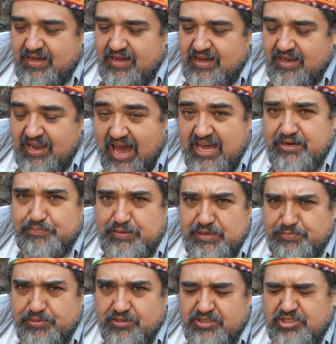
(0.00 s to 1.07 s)
a lot of
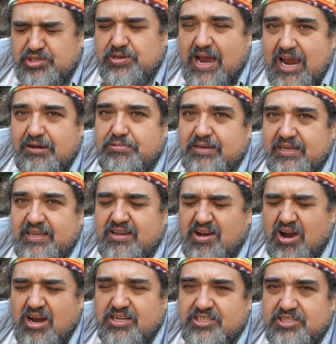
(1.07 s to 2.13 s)
people try really
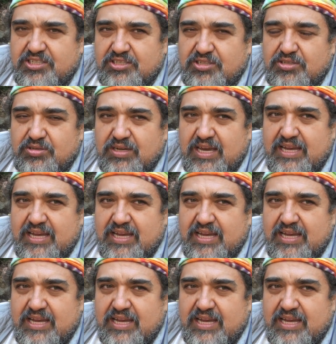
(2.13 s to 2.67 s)
hard to,